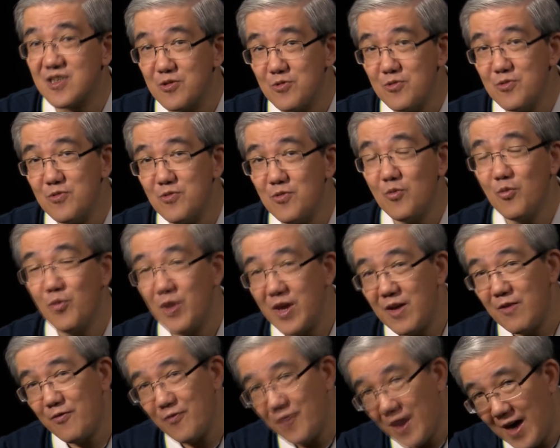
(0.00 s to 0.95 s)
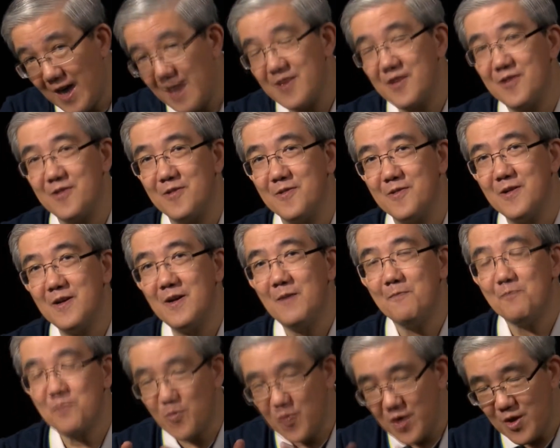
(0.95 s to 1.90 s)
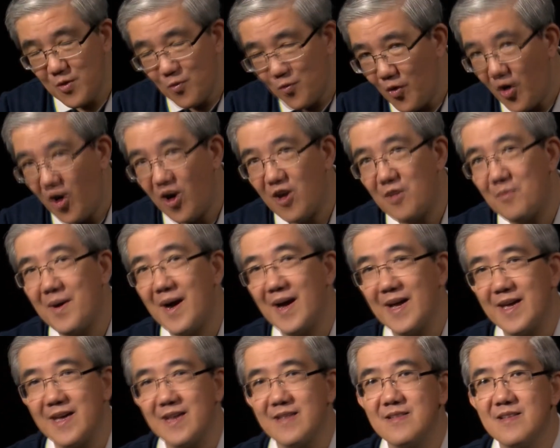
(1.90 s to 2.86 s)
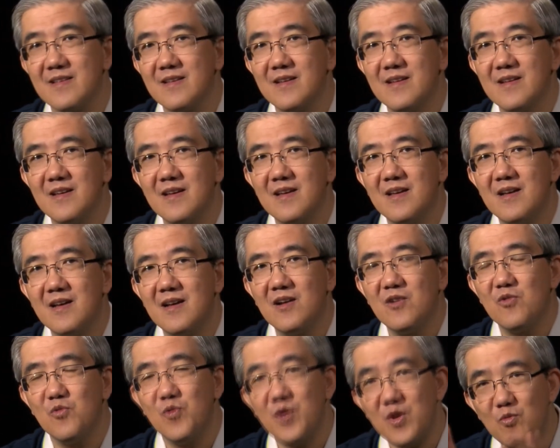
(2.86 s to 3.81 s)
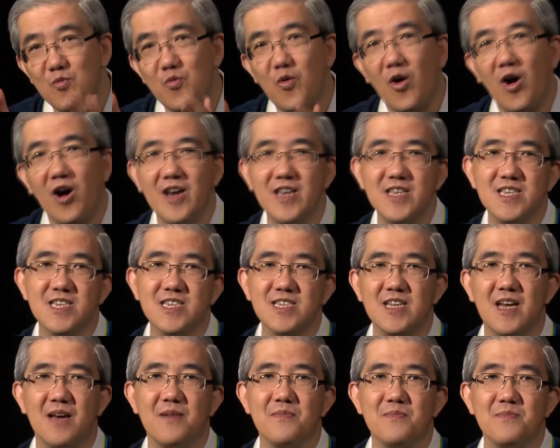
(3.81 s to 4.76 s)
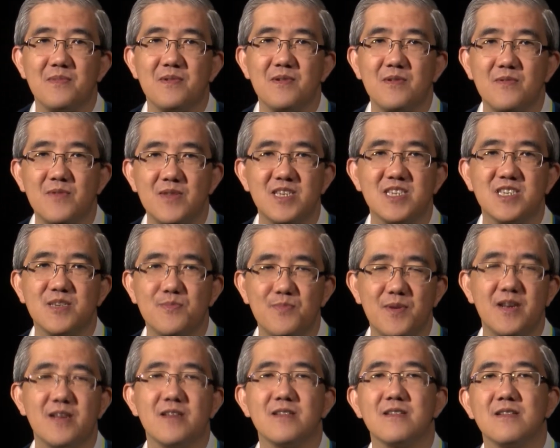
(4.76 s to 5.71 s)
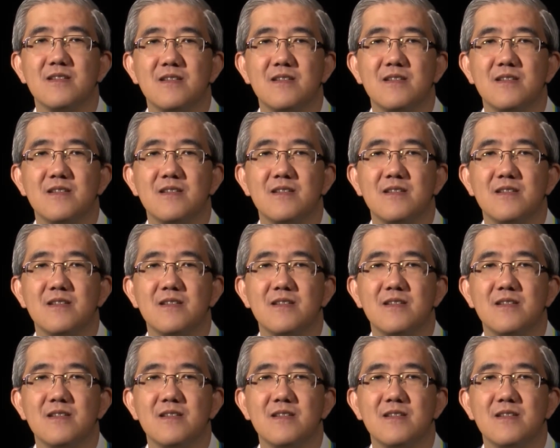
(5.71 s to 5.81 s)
to, we follow. We walk by it. We walk in step with the Spirit.